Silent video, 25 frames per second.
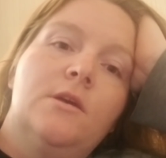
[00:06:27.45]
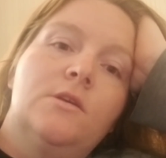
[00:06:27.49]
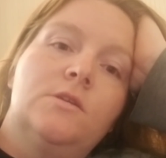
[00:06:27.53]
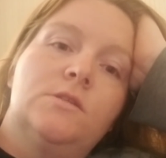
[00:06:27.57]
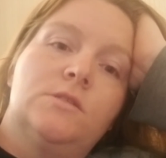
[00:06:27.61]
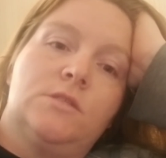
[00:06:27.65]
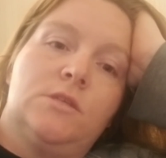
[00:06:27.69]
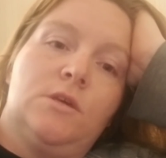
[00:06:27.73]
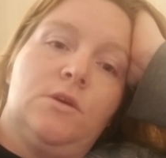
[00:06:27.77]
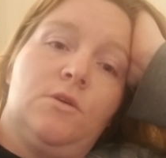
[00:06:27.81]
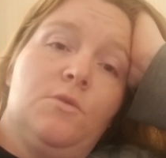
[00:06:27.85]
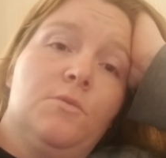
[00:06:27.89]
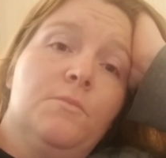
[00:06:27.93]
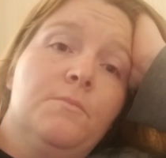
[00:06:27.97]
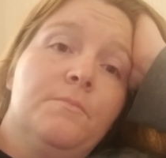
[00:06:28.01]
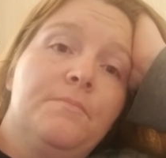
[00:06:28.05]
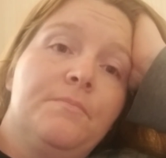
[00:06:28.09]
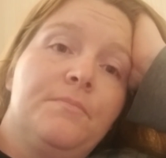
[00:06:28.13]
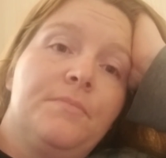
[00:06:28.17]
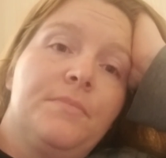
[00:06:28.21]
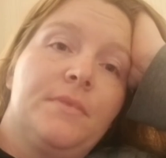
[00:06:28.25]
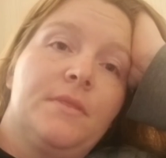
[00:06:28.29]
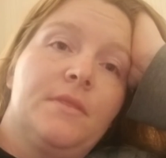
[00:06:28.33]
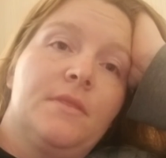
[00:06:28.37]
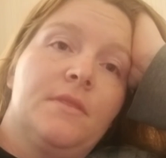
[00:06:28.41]
So
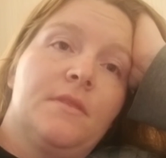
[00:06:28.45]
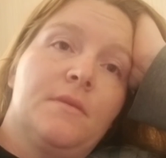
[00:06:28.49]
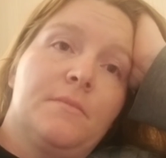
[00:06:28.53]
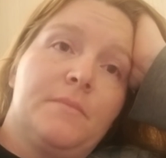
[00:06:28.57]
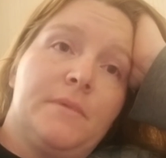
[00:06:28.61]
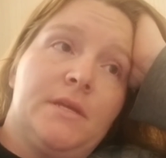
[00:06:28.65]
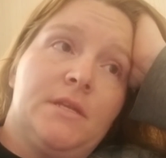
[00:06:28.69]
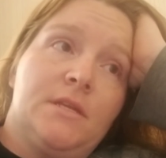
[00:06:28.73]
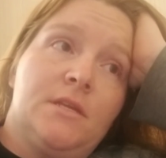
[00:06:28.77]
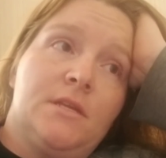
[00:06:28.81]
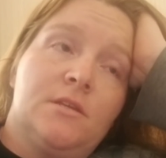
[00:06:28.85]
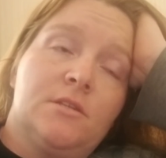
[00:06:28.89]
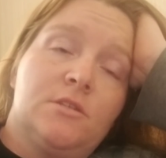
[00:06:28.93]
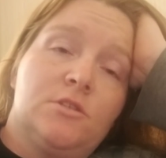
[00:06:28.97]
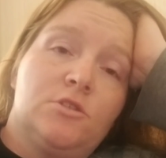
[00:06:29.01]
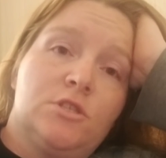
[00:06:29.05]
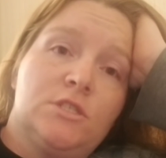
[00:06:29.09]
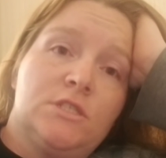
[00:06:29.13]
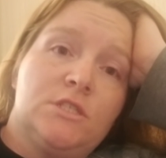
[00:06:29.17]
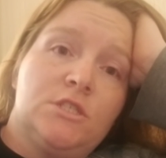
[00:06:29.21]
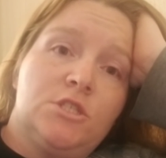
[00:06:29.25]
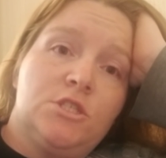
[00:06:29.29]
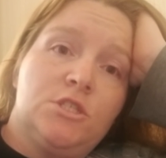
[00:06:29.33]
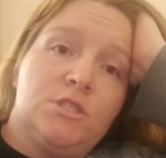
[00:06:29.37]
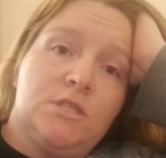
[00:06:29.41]
the
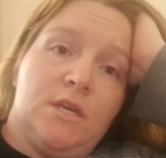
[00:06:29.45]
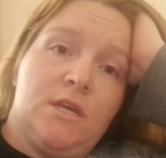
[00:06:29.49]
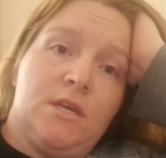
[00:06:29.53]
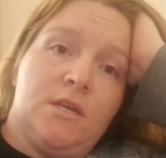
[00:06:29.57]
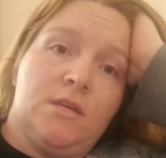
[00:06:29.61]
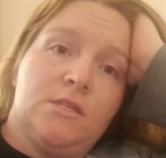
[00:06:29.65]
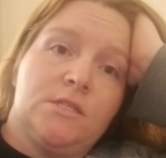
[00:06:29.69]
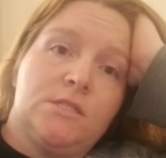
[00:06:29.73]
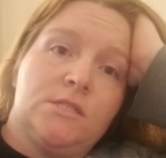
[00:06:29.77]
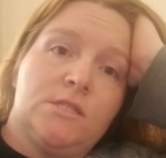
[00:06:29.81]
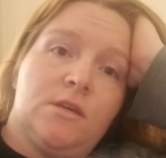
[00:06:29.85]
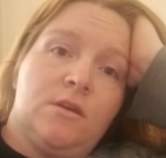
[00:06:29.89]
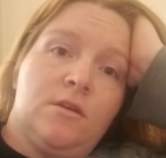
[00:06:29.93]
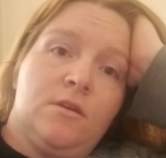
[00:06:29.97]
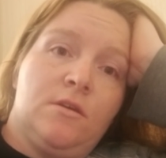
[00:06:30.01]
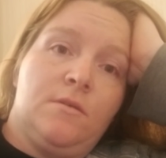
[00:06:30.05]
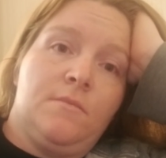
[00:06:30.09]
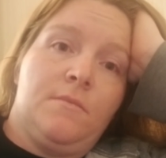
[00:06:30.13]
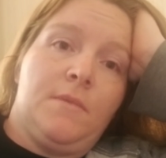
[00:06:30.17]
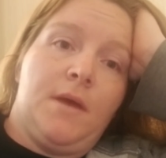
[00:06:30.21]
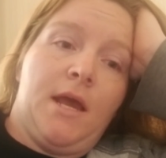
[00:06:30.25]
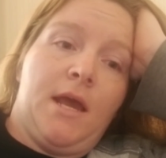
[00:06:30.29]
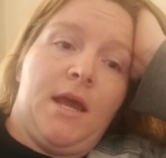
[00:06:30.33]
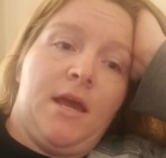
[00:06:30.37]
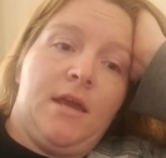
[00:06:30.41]
pediatrician says,
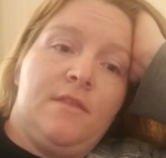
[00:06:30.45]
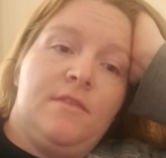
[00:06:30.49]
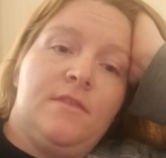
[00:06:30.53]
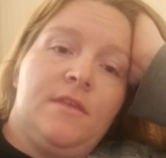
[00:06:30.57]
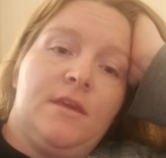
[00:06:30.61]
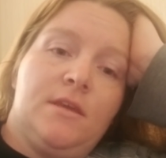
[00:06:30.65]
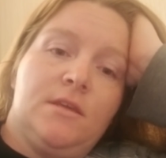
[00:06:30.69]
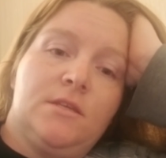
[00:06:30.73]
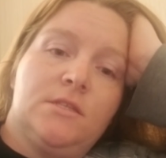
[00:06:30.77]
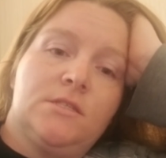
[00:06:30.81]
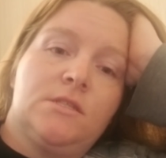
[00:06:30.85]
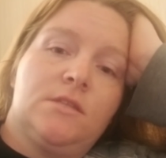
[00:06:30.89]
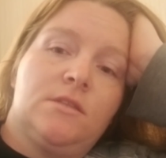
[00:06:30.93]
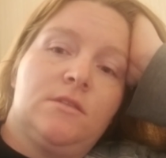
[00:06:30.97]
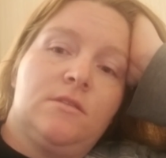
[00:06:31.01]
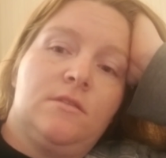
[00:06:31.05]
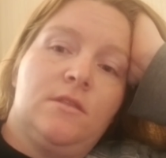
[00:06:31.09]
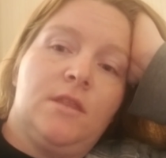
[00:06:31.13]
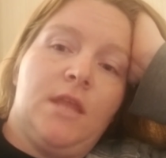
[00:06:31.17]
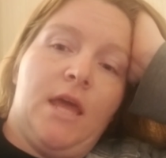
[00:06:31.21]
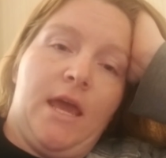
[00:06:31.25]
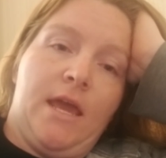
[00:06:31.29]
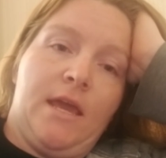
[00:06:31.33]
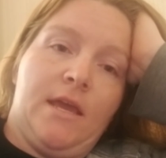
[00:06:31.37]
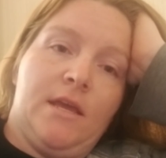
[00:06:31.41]
I think
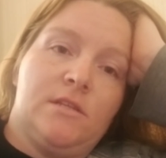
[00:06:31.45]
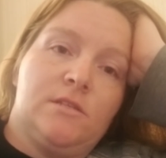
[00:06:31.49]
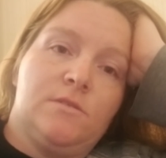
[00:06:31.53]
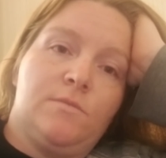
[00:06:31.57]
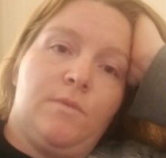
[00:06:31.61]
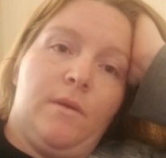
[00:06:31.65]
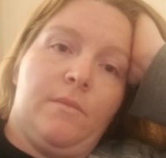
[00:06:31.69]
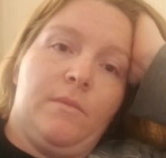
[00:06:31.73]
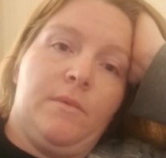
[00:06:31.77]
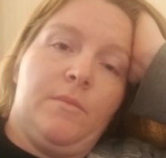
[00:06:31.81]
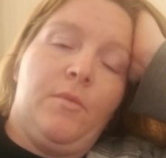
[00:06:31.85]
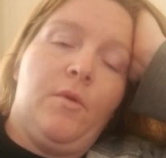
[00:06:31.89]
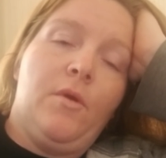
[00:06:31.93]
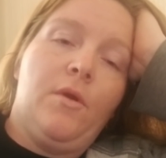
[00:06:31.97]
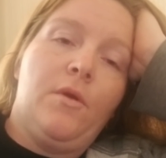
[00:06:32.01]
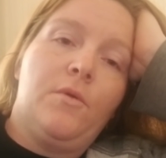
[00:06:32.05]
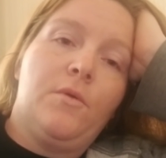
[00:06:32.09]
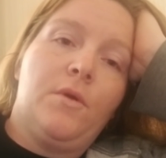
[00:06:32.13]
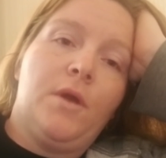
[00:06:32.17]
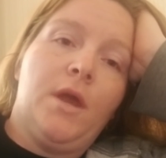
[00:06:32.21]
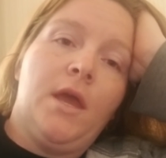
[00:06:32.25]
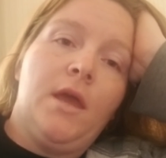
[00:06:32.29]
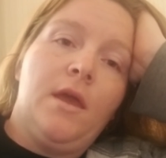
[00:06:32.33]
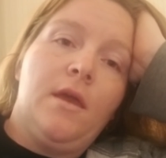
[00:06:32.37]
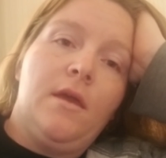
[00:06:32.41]
that hand's probably
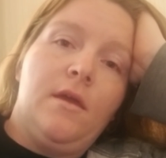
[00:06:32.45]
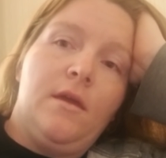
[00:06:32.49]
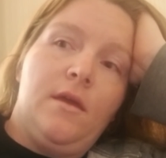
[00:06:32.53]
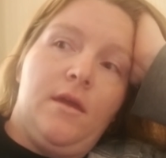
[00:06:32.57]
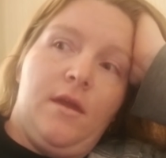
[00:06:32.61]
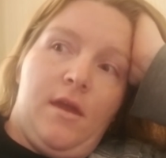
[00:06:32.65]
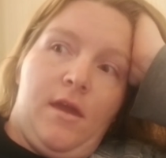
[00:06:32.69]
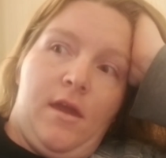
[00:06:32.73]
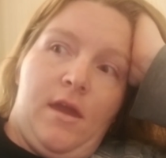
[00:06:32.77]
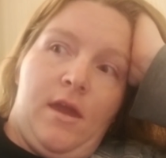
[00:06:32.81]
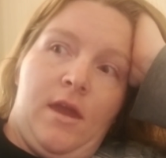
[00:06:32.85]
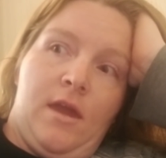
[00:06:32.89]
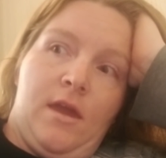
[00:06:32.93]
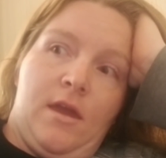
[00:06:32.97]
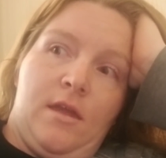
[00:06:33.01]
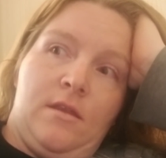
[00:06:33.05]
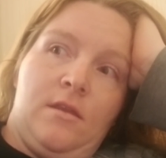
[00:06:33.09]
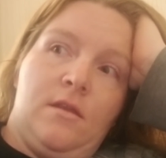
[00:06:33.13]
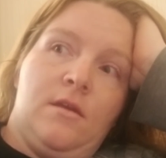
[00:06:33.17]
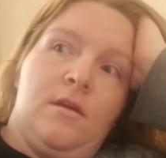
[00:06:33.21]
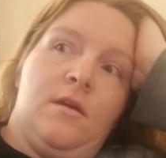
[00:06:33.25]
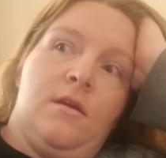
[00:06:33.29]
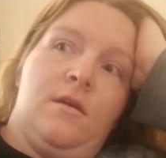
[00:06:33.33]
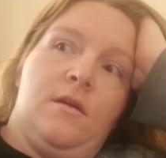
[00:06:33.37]
broke. And